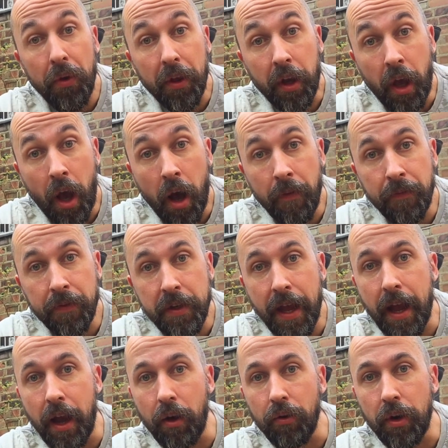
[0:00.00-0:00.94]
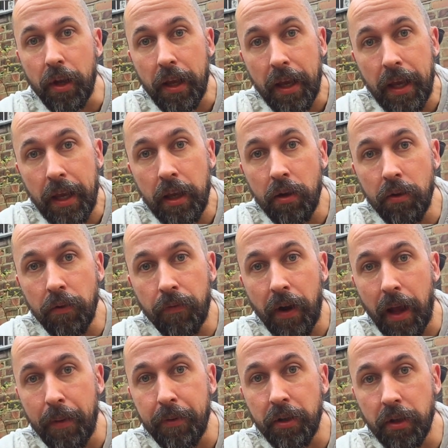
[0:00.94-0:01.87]
with a cuff down, heel
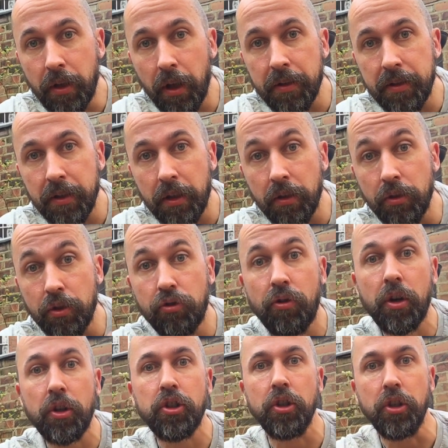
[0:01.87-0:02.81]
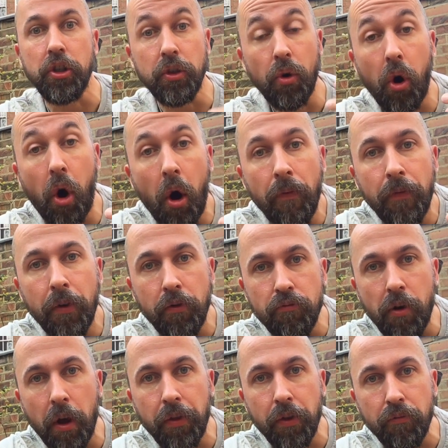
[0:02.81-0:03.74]
flap and gusset construction, you often
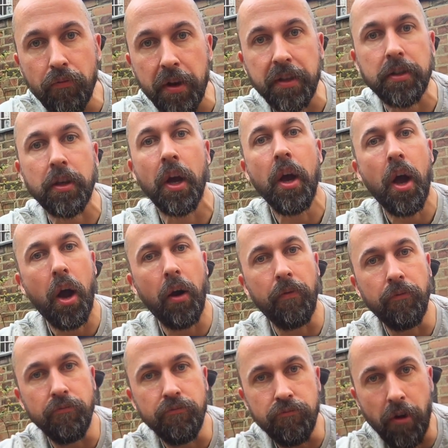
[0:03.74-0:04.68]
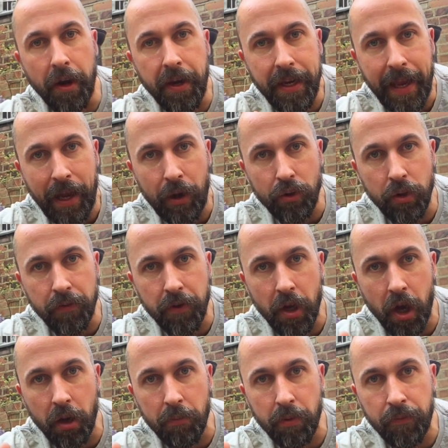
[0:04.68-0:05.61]
run the risk of running out of
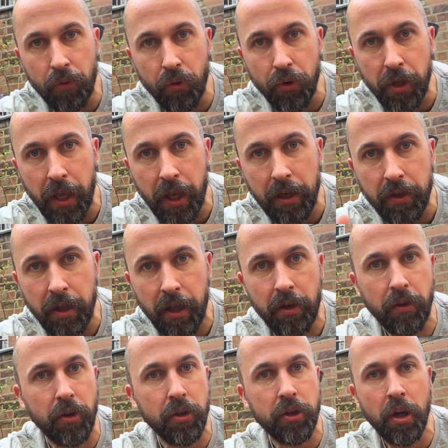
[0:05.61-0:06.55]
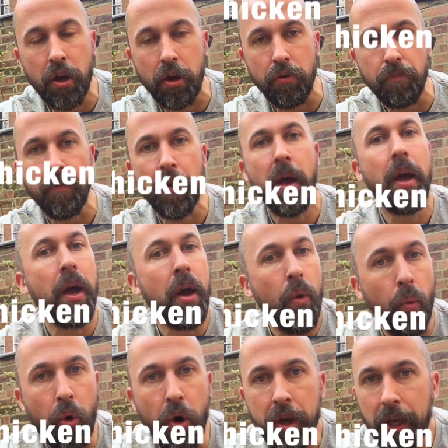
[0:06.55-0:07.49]
yarn before you get to the end of the toe.
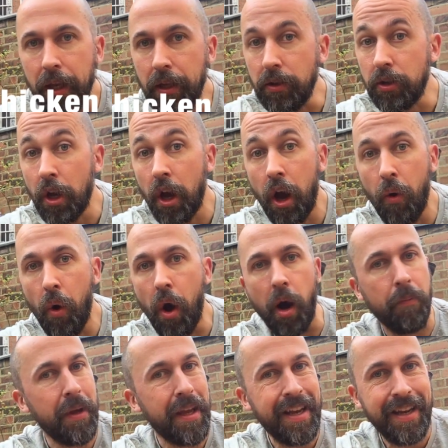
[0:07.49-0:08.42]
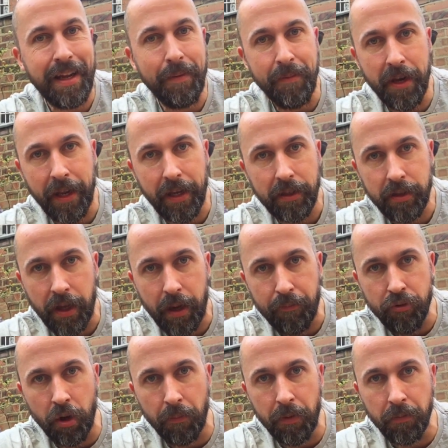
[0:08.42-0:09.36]
Working toe up eliminates that
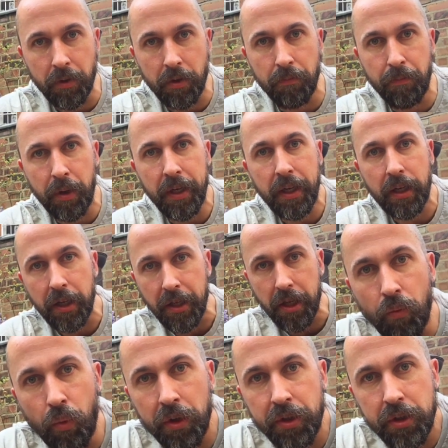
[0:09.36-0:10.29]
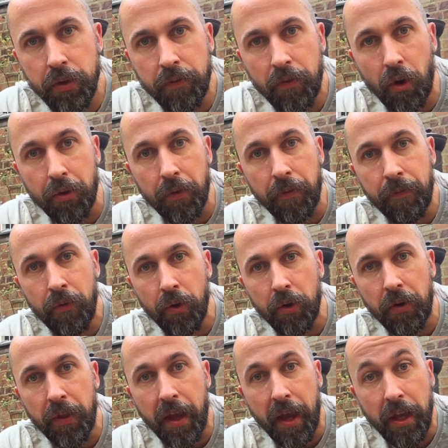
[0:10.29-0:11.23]
problem completely. And once you've got the
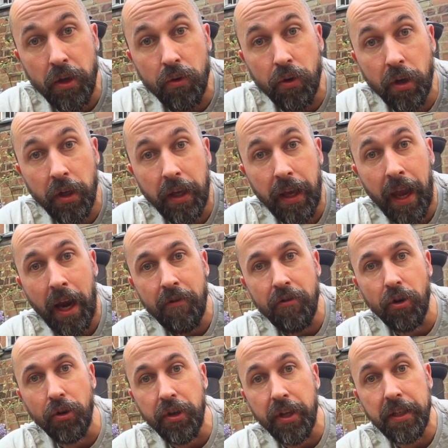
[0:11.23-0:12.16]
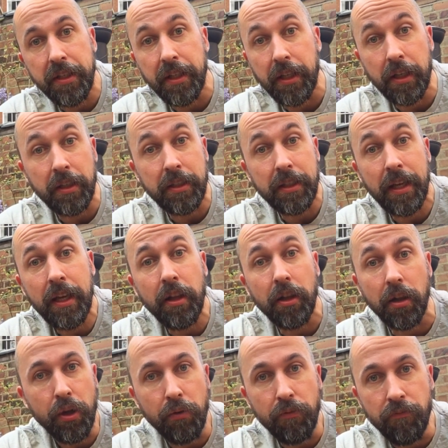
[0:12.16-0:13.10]
foot there, you can carry on knitting
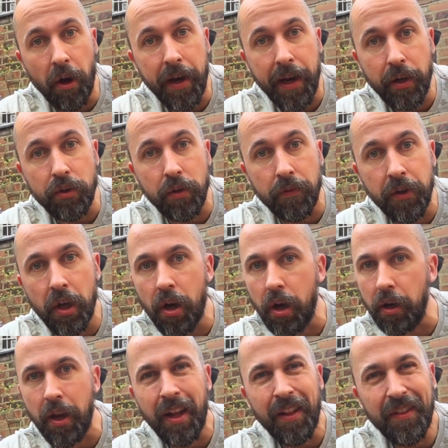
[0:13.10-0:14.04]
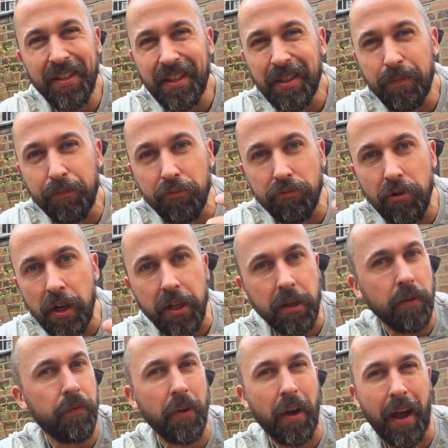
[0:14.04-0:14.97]
until you run out of yarn. This is
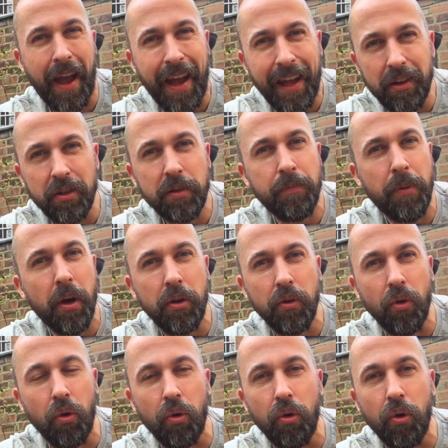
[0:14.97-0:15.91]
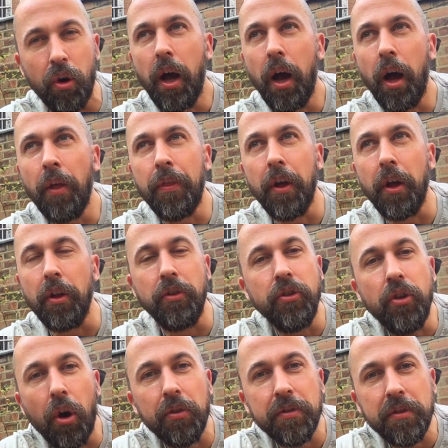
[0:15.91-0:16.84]
brilliant for hand spun or other
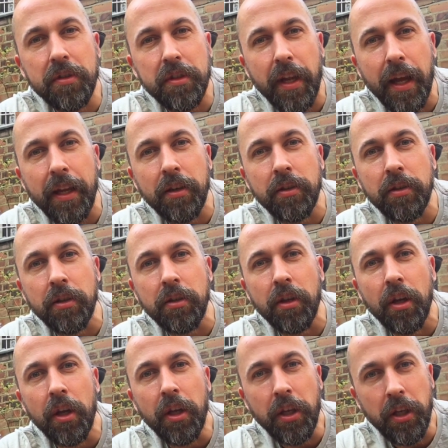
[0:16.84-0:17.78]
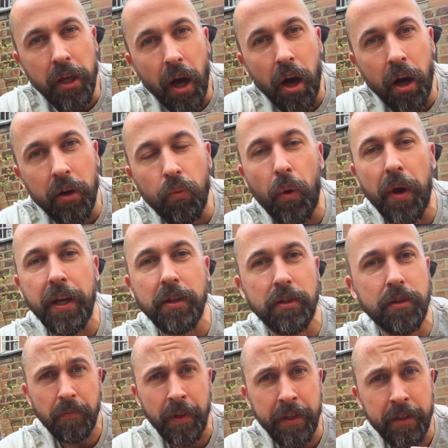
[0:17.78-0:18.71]
non-standard yarn
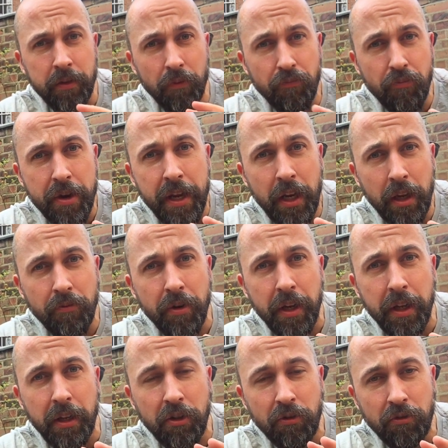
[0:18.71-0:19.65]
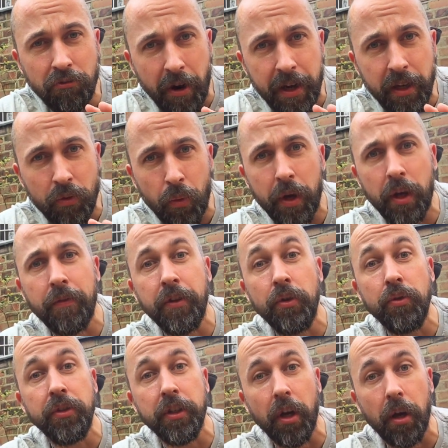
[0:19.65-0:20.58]
weights. It's a really, really great way of
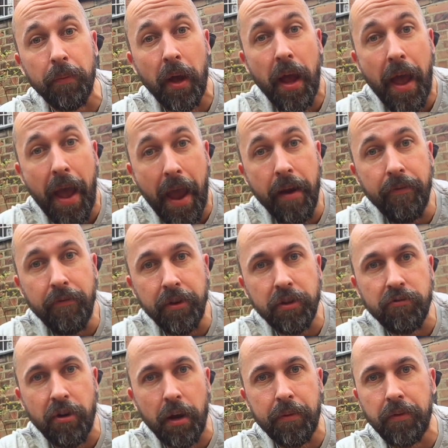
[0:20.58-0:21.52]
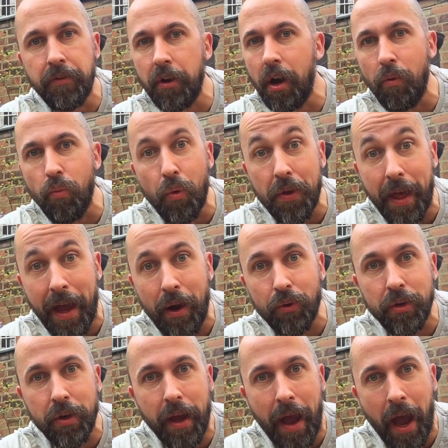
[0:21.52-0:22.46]
using up every scrap of yarn
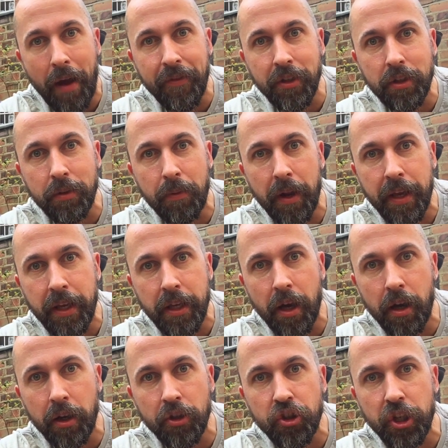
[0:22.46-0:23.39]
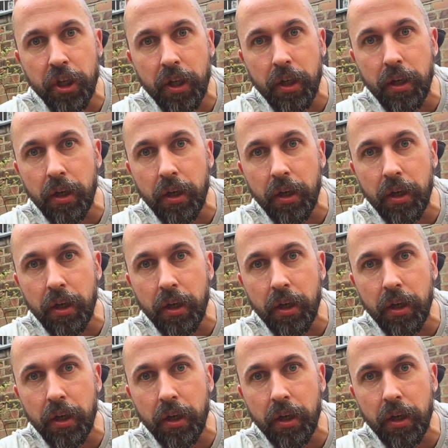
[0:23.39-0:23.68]
without having to play yarn chicken.